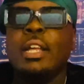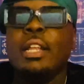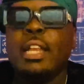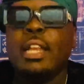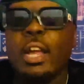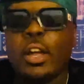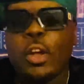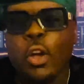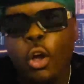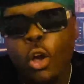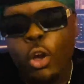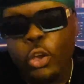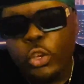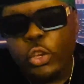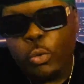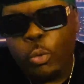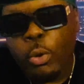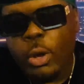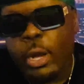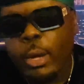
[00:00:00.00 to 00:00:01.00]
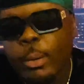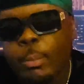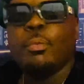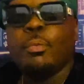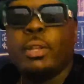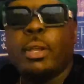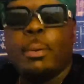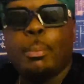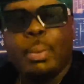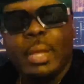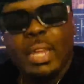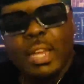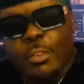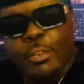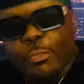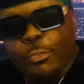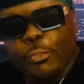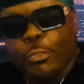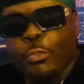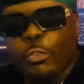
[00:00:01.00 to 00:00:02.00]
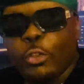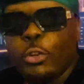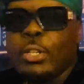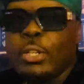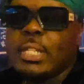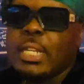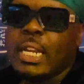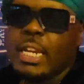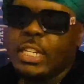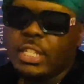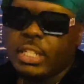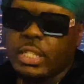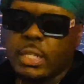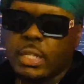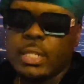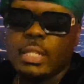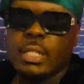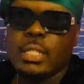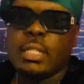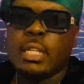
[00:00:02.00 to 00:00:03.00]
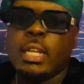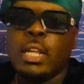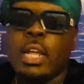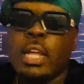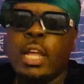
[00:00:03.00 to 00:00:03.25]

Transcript: They call you up. They're being flirtatious.